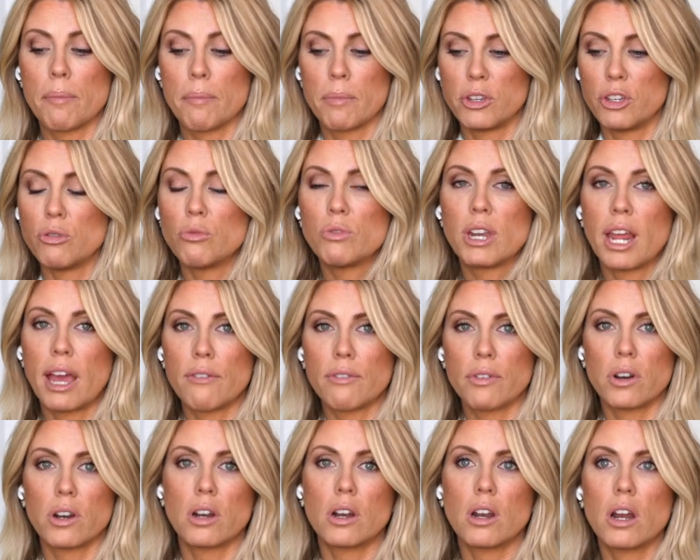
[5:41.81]
you
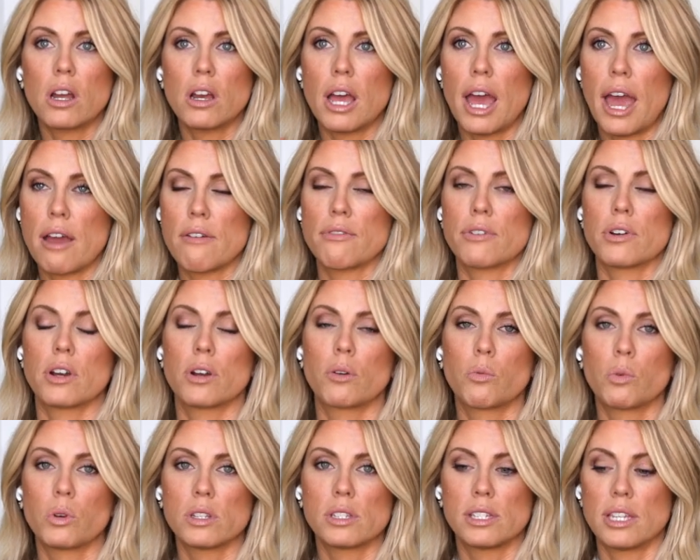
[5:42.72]
never
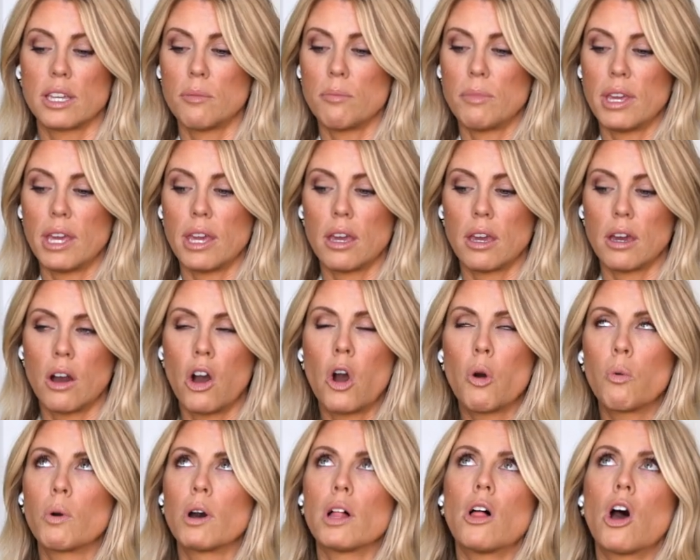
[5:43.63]
ever will see me,
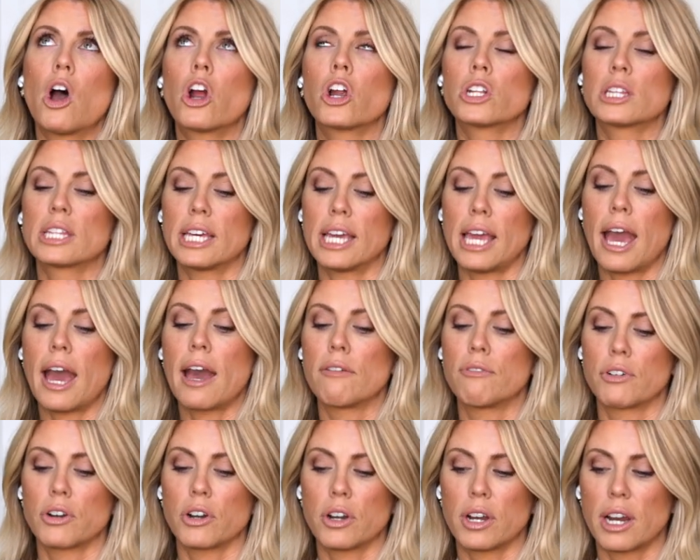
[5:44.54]
well, hardly
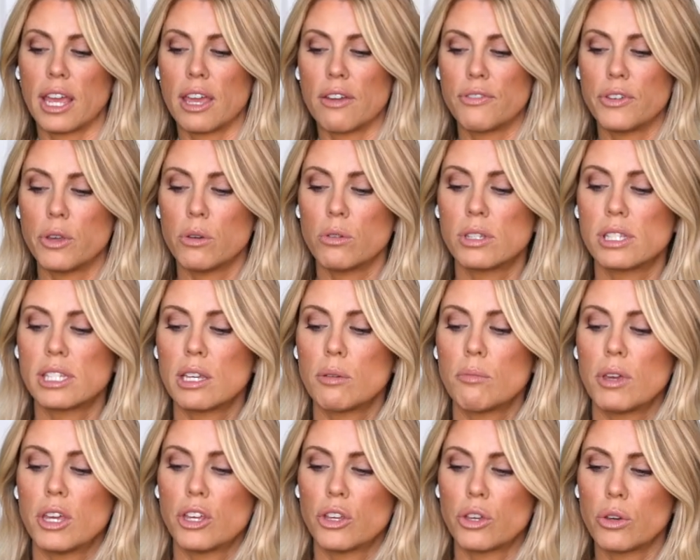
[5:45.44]
ever. If you see
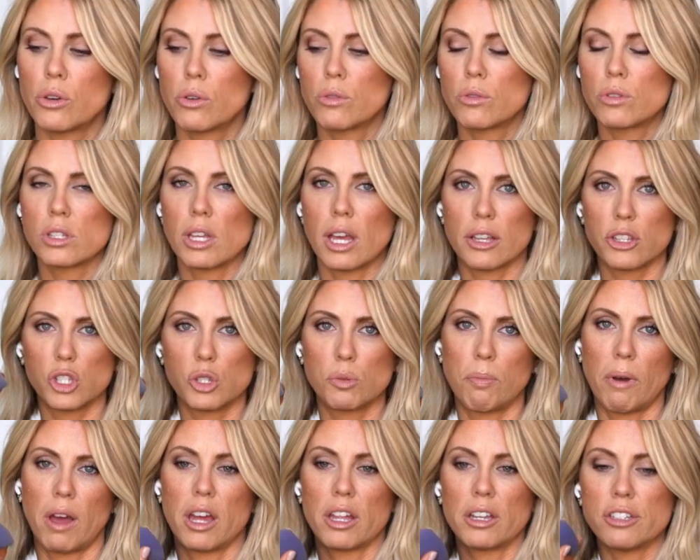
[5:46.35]
me use a
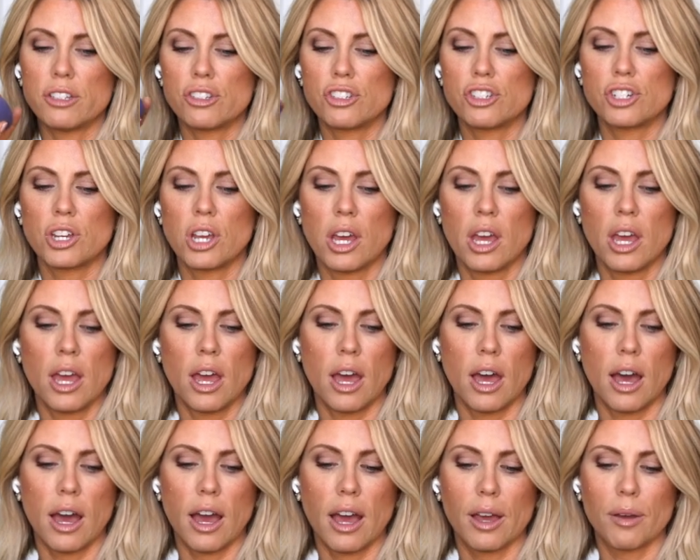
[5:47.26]
sponge,
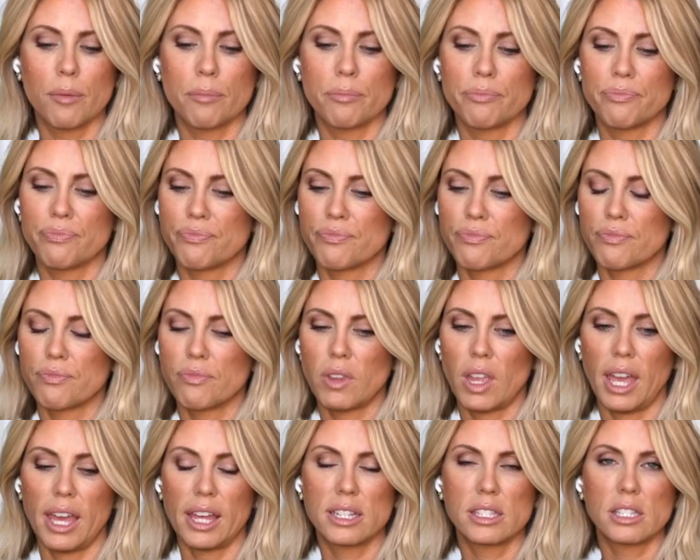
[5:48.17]

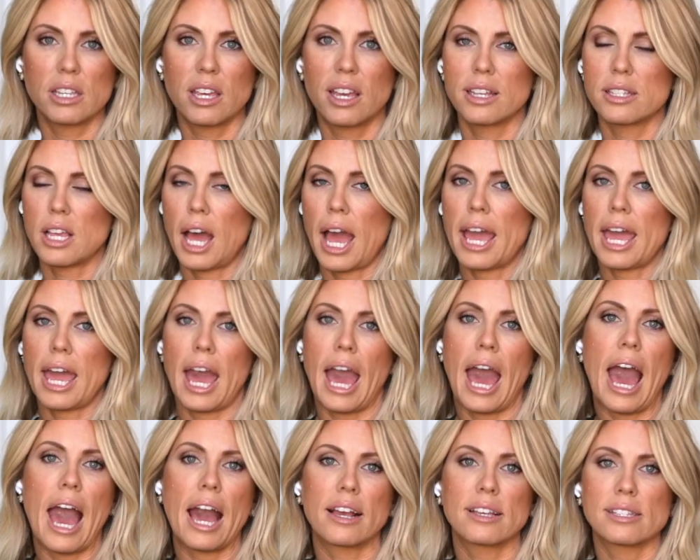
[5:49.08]
it's because I
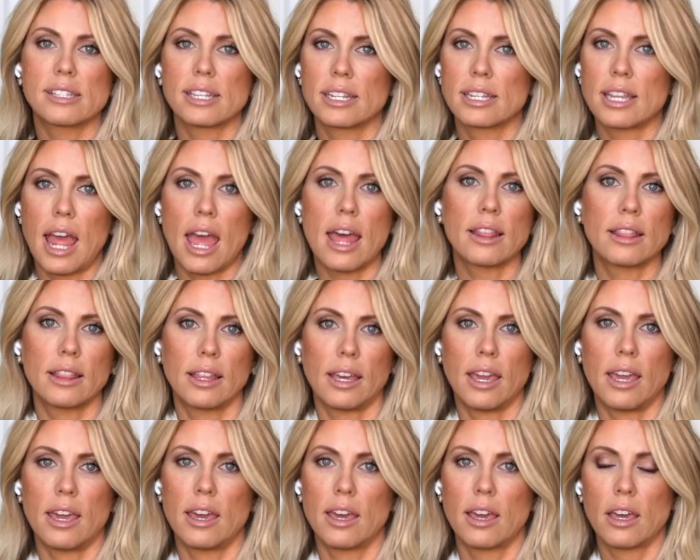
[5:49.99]

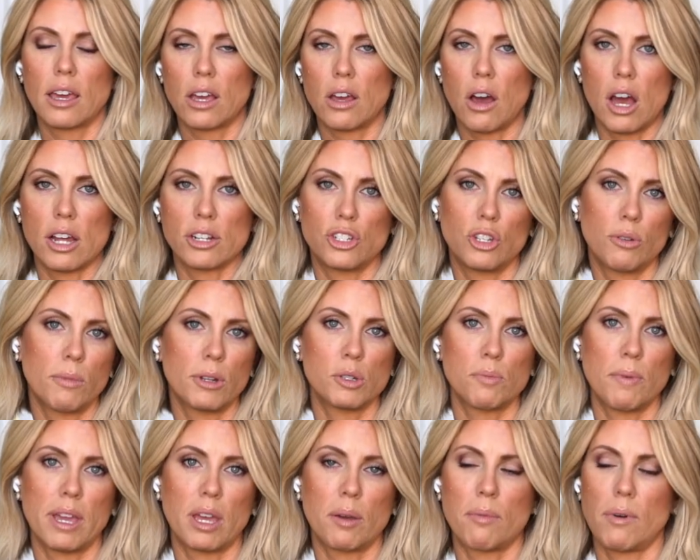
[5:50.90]
accidentally got too
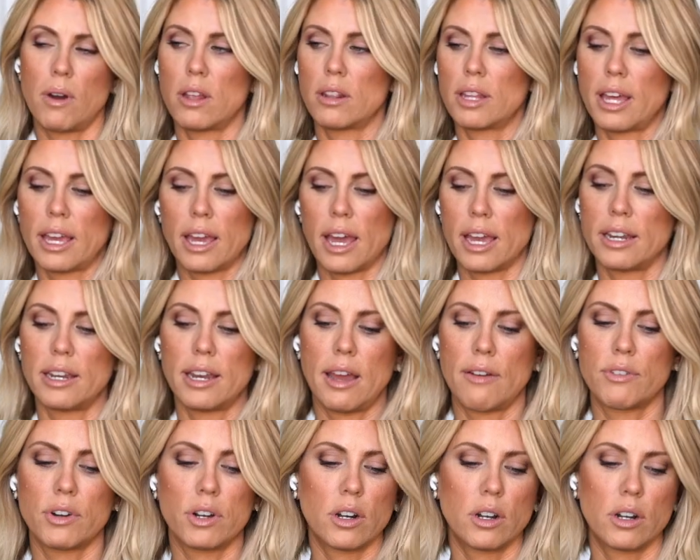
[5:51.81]
much makeup on. Like I
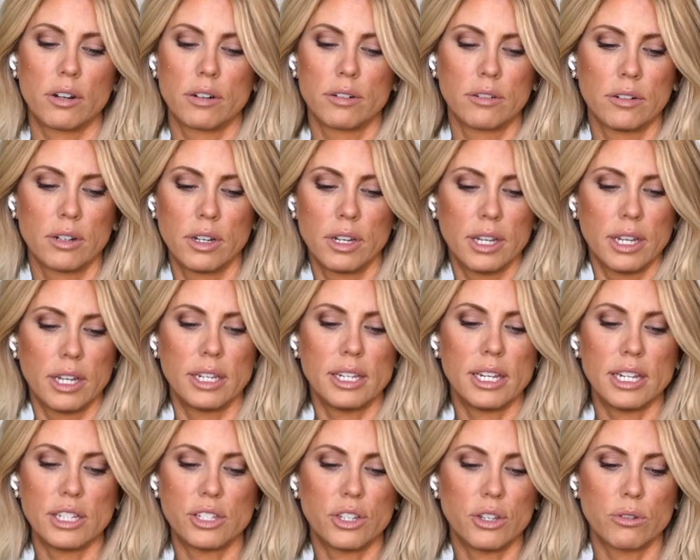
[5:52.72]
never
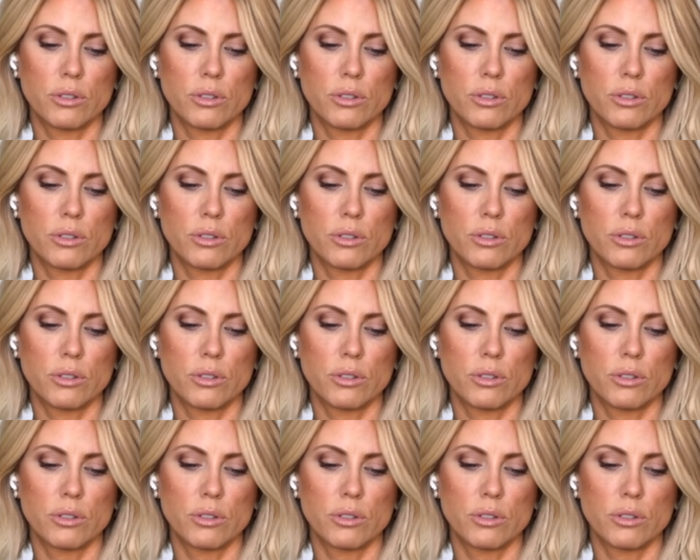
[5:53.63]
need to